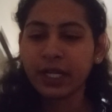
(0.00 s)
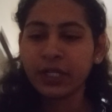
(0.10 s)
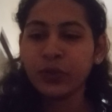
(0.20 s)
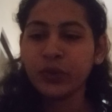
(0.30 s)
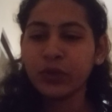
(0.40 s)

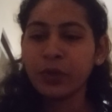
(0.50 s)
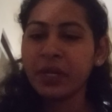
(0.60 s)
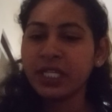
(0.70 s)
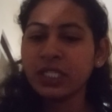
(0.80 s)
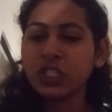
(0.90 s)
due to the
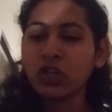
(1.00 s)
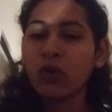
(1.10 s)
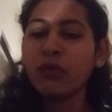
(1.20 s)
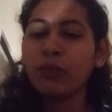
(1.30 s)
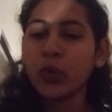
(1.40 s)
presence
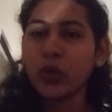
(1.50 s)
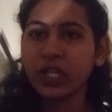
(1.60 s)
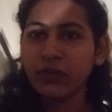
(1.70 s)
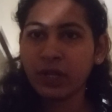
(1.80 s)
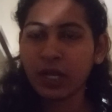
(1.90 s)
of
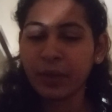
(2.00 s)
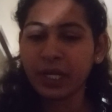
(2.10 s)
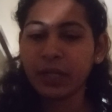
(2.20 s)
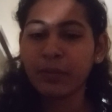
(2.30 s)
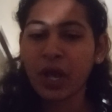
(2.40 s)
protein
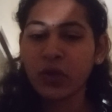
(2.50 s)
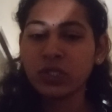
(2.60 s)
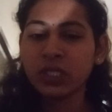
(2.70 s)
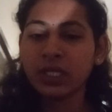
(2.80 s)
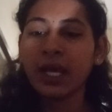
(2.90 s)
filament,
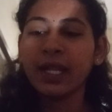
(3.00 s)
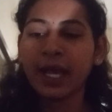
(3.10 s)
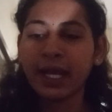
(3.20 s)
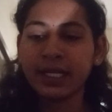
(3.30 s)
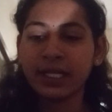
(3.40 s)
myosin and
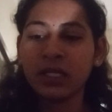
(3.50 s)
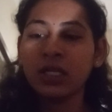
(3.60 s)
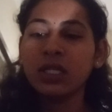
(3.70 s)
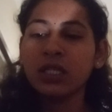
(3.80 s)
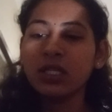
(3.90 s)
actin,
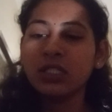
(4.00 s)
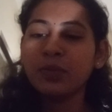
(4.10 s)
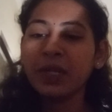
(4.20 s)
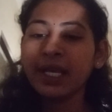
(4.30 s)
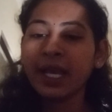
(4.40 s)
thus
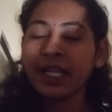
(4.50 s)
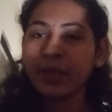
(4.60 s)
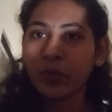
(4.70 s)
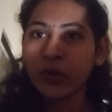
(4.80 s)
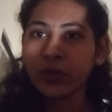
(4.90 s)
play an
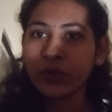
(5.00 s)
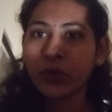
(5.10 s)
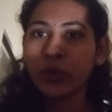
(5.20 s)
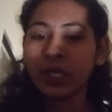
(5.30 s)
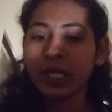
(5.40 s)
important
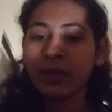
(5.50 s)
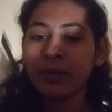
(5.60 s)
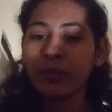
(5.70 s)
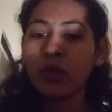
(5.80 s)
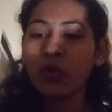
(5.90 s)
role
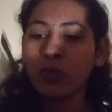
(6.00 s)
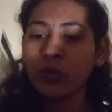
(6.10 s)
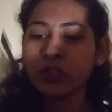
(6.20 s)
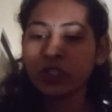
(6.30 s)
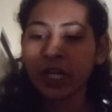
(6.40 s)
in
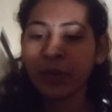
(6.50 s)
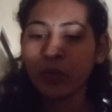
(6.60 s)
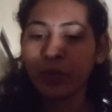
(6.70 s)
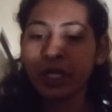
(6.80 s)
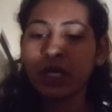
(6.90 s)
locomotion and
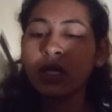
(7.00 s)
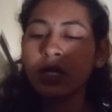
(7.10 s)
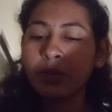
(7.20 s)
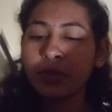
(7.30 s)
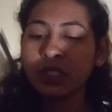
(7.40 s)
movement.
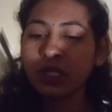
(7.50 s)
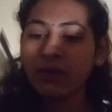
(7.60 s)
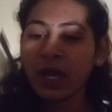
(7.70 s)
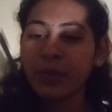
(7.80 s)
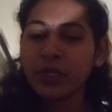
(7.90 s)
Muscle
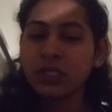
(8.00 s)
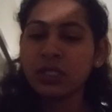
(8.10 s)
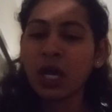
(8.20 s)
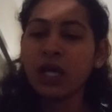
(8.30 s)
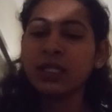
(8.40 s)
fibers
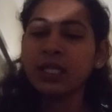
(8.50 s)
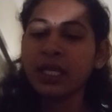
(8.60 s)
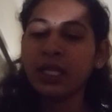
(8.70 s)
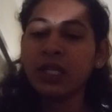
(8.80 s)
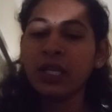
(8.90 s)
are
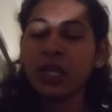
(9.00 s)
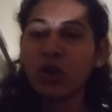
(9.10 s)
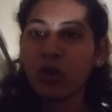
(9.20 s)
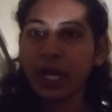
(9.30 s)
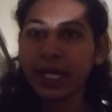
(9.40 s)
thin,
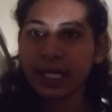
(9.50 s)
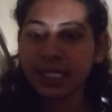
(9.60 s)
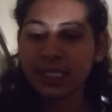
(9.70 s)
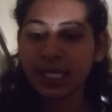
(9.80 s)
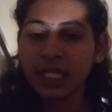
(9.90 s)
elongated
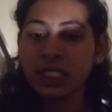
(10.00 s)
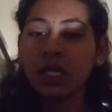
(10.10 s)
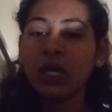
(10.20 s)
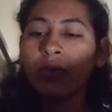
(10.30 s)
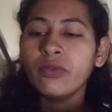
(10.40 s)
cells
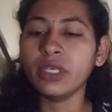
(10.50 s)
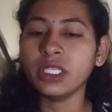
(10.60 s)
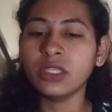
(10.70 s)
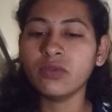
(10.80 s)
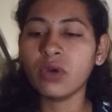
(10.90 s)
with
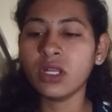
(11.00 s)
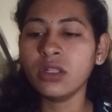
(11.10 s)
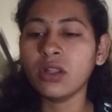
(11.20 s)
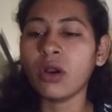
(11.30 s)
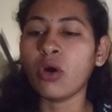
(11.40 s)
one
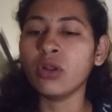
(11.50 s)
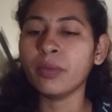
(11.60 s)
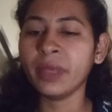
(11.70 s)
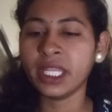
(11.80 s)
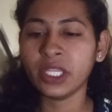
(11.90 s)
or
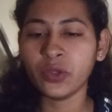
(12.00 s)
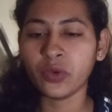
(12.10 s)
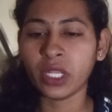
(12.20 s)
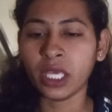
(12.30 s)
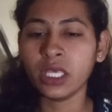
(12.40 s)
many nuclei.